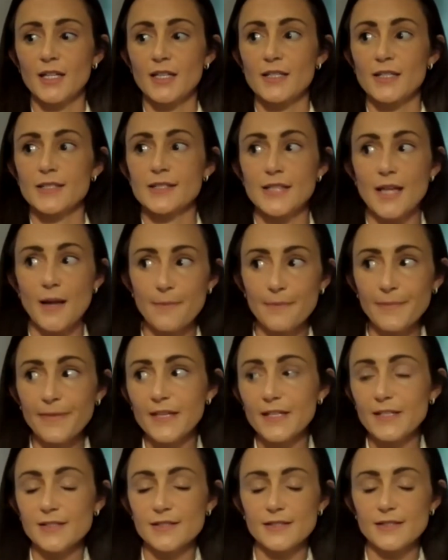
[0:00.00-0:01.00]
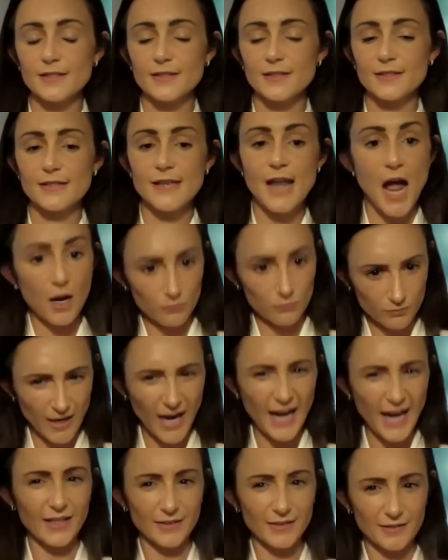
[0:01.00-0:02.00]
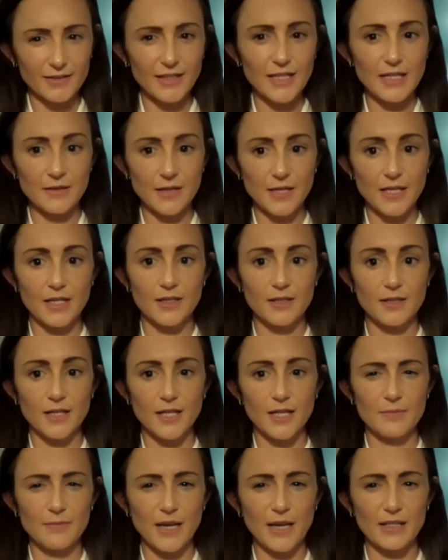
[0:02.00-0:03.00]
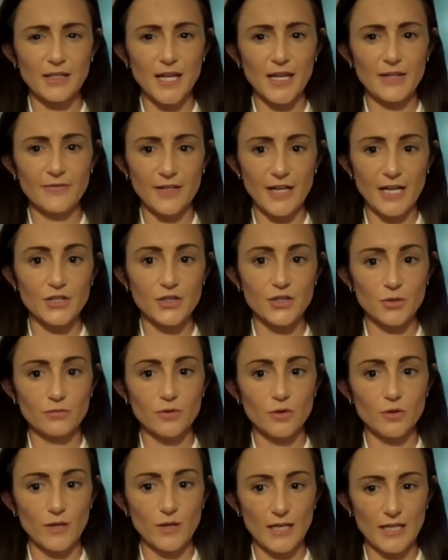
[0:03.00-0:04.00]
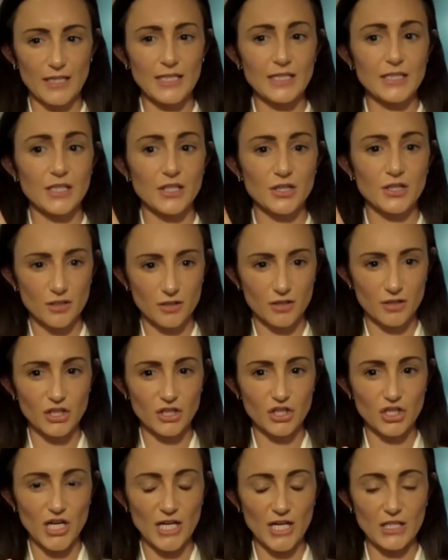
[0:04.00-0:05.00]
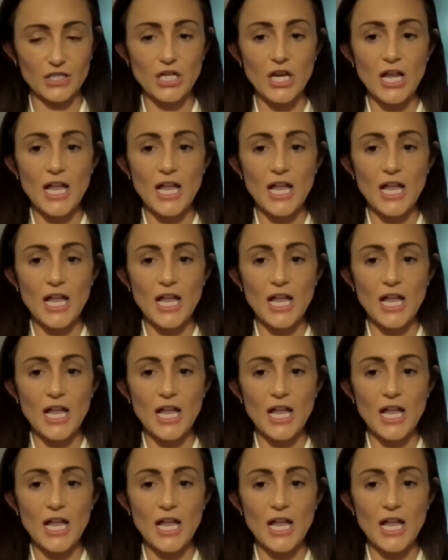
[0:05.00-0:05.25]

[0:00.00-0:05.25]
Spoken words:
something's not right in my life and I don't know what I need to change.